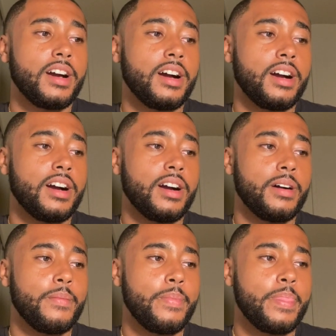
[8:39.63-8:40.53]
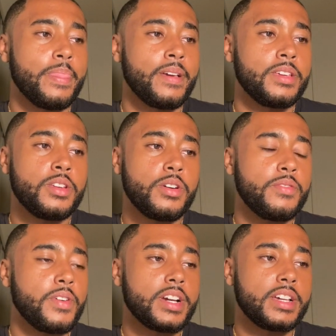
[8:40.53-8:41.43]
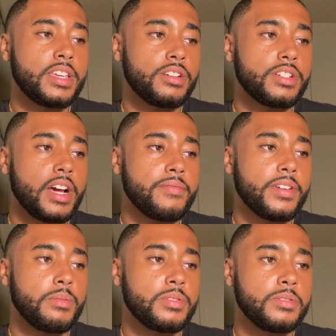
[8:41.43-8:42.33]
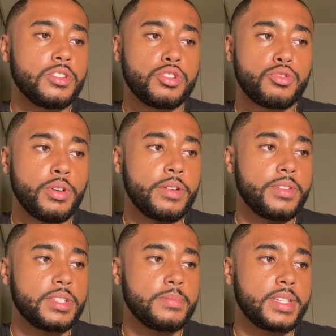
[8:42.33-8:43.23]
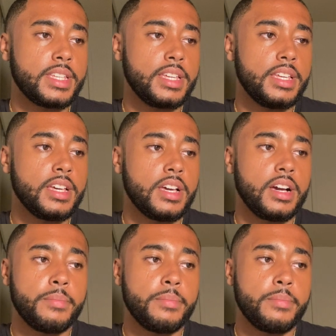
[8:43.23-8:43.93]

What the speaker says: He fucking killed John Phillips, destroyed Reese McKee,